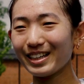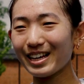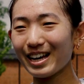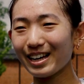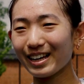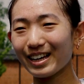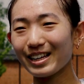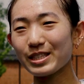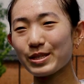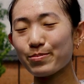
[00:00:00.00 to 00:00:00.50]

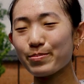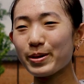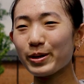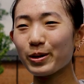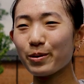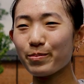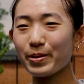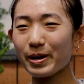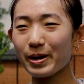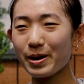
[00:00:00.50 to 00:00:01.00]
against
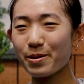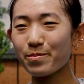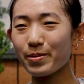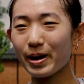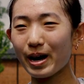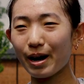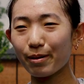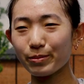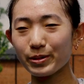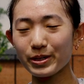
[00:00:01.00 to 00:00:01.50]
Middlebury, but
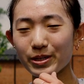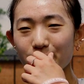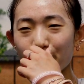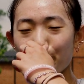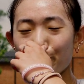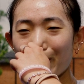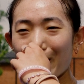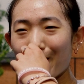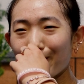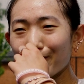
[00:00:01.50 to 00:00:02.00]
I'm just so
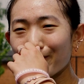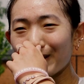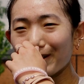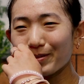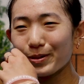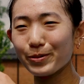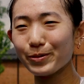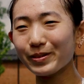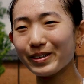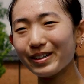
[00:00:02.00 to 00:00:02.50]
proud of
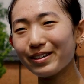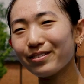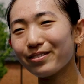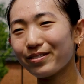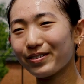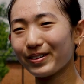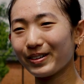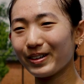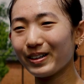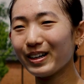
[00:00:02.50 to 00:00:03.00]
everyone
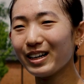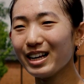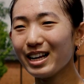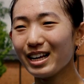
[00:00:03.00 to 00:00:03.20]
for,